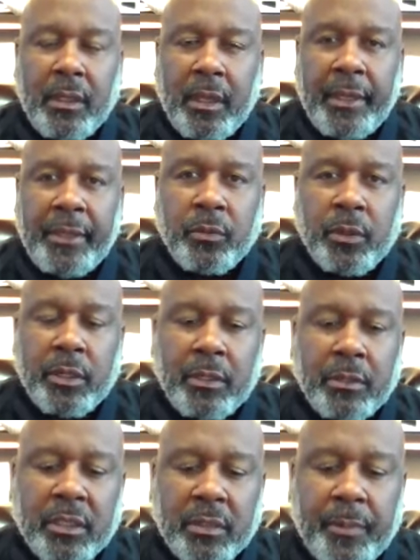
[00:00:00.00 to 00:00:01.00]
Yeah, he's one of
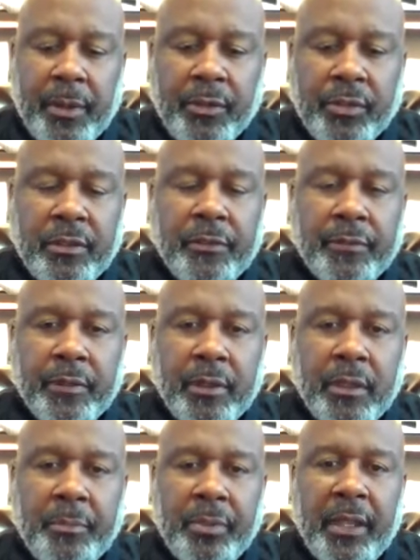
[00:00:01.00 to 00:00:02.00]
those explosive
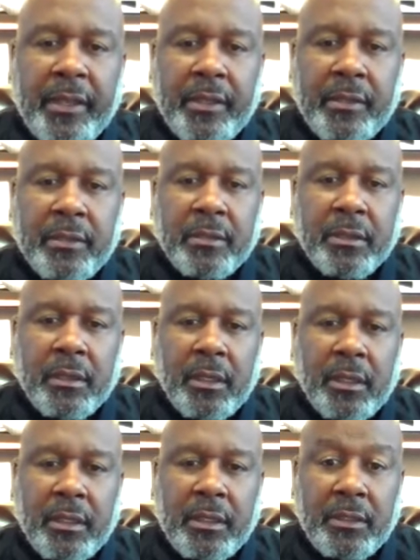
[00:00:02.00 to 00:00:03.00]
players.
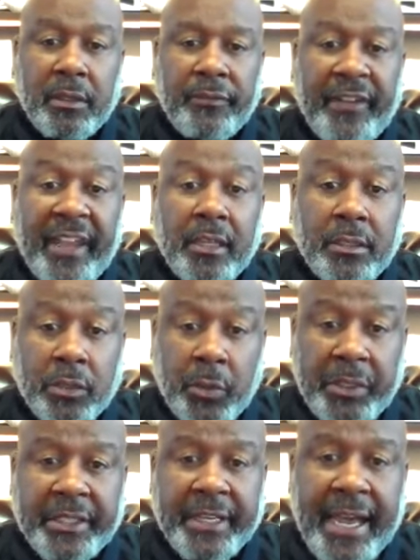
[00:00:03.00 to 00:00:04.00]
He's a fast
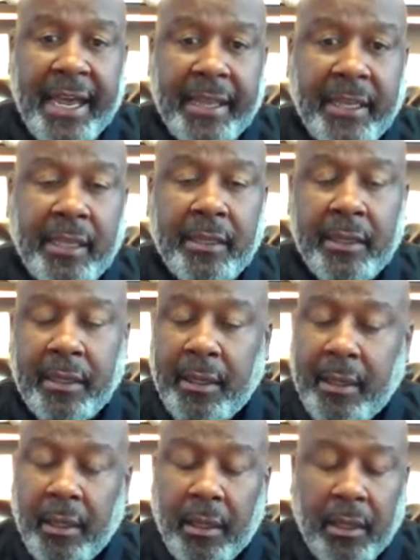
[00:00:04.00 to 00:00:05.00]
twitch guy that
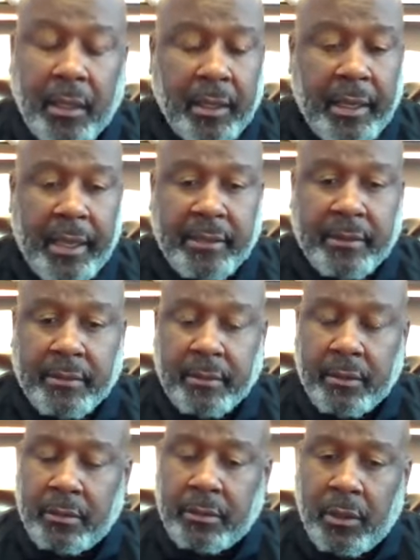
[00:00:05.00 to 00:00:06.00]

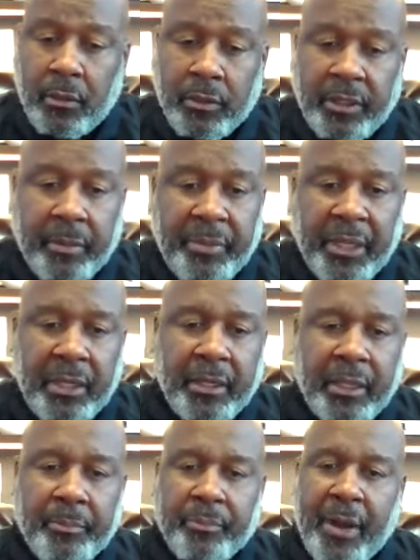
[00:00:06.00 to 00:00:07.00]
has shown the
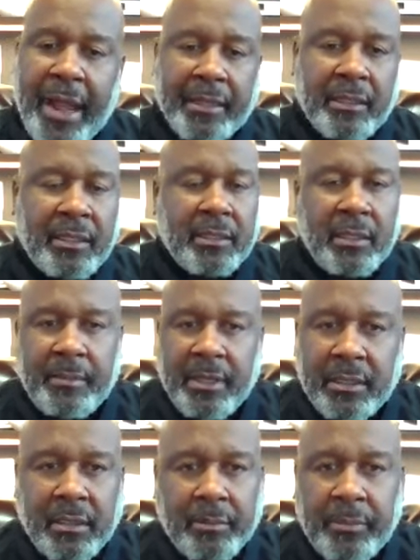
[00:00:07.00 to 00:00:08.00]
ability in practice. He
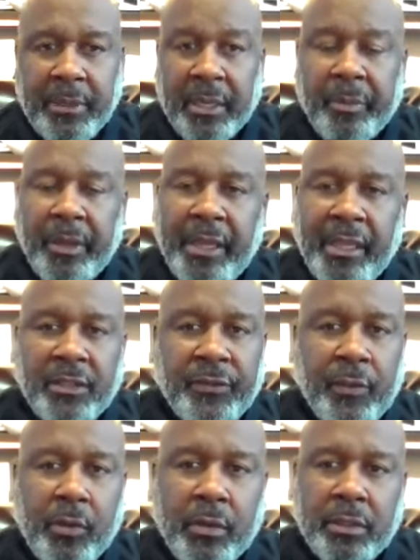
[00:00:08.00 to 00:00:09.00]
makes some big plays
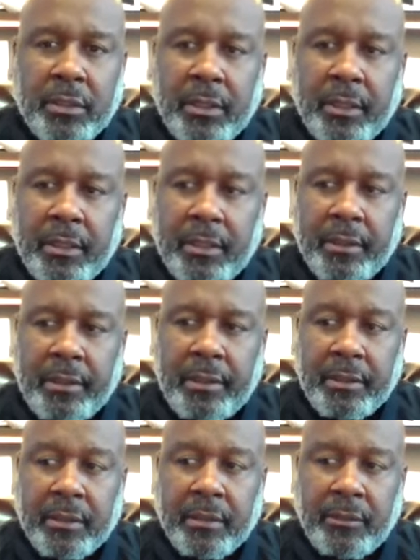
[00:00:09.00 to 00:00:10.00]
for us.
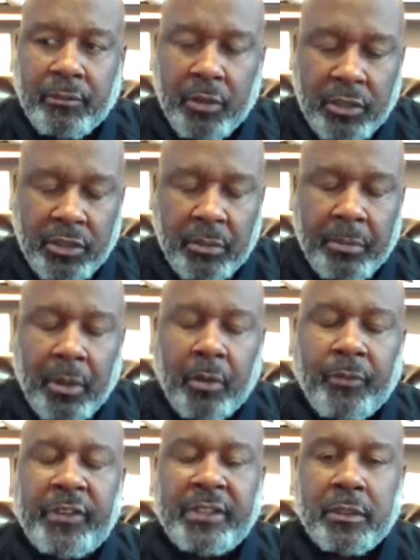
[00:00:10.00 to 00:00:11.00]
He runs the
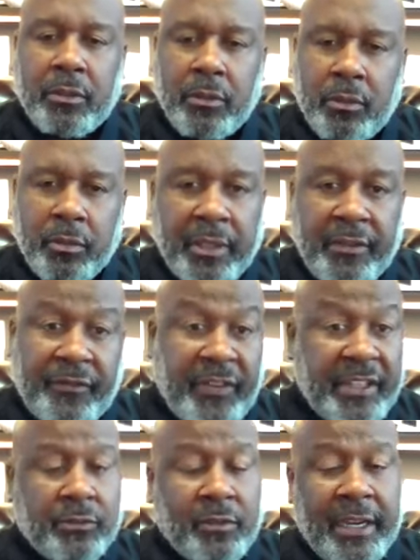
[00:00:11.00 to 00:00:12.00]
ball physical. He
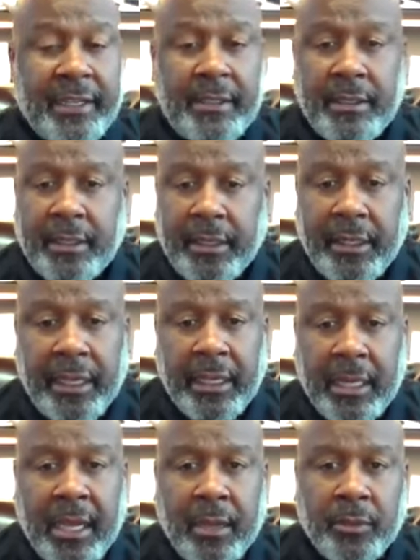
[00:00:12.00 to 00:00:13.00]
fits right
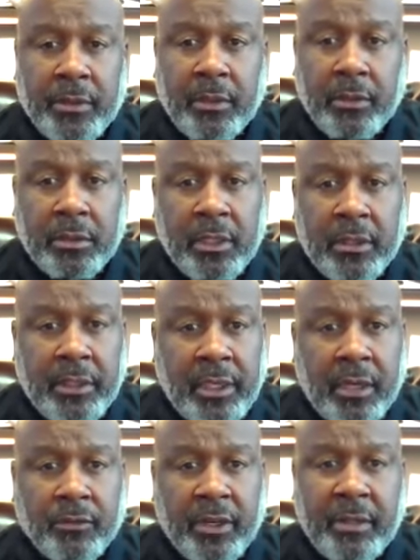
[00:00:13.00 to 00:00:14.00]
in line with those other
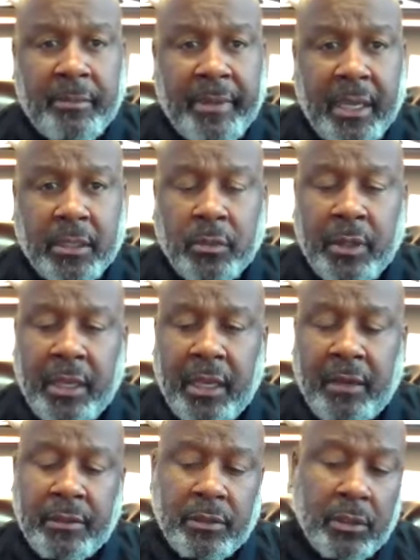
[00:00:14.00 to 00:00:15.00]
young running backs we
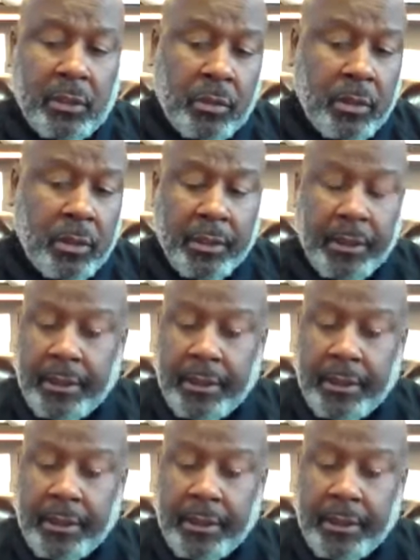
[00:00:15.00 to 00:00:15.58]
have. And so,